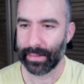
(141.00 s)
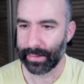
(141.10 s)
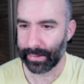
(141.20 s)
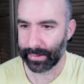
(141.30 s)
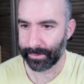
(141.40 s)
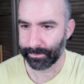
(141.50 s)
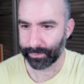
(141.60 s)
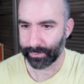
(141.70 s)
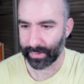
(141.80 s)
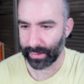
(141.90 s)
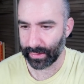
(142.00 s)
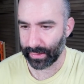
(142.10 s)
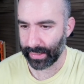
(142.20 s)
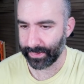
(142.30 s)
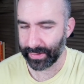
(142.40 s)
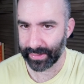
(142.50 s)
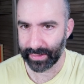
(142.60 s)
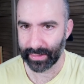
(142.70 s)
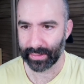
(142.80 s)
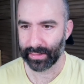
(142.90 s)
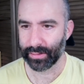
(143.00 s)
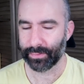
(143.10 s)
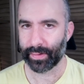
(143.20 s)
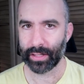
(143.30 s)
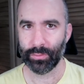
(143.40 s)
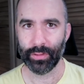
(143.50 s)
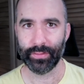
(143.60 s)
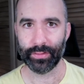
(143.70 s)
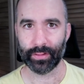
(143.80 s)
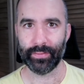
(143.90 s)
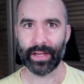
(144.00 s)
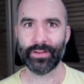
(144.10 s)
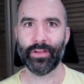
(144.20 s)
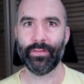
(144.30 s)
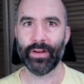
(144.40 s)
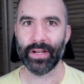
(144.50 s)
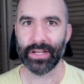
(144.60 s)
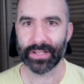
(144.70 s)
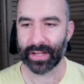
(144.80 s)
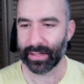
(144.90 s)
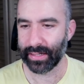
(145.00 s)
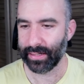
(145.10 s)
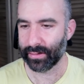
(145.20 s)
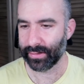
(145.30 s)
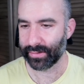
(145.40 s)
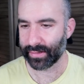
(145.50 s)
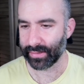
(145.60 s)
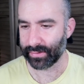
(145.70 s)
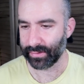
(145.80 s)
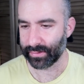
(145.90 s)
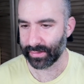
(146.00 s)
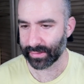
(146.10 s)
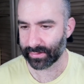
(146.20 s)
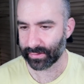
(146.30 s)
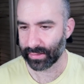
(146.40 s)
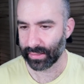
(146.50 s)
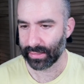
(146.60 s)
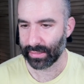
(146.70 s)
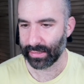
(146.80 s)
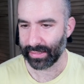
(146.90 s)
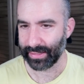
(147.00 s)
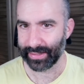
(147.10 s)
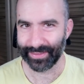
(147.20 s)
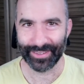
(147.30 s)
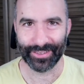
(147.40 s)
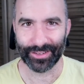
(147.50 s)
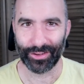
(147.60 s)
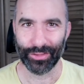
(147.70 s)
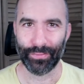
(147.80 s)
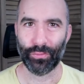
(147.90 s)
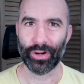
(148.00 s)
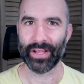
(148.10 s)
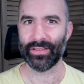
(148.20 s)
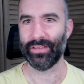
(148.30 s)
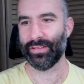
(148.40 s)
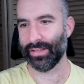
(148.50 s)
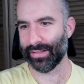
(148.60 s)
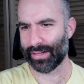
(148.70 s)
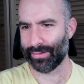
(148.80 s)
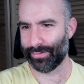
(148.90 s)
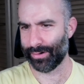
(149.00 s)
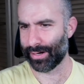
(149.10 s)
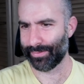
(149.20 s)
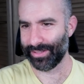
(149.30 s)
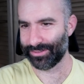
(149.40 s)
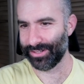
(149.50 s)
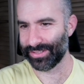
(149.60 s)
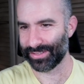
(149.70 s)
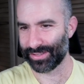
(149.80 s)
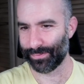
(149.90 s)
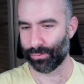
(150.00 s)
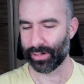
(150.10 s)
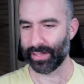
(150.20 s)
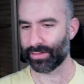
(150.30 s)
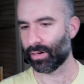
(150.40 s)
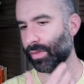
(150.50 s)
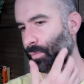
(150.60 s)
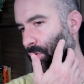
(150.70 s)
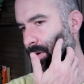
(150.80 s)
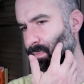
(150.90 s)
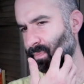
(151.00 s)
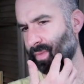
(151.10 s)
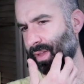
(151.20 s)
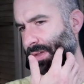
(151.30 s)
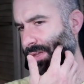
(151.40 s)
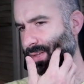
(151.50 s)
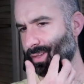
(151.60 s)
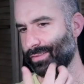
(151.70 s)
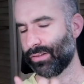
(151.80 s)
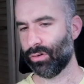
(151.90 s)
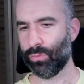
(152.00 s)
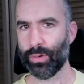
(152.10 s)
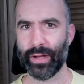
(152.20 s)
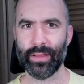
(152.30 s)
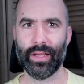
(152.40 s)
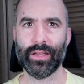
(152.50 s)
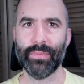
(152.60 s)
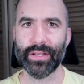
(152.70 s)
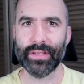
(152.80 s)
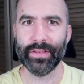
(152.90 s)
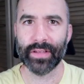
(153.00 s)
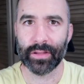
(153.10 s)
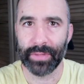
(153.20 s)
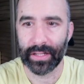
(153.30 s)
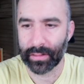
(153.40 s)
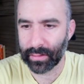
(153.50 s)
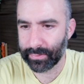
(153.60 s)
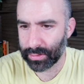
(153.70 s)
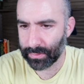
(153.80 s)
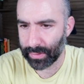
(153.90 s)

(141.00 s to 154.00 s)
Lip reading: And then the final move to sort of enter the variation that I like here is knight c6, and this is called the 4-Knight Sicilian for obvious reasons. The 4 knights are on the board. So what do I like about this at the beginner level?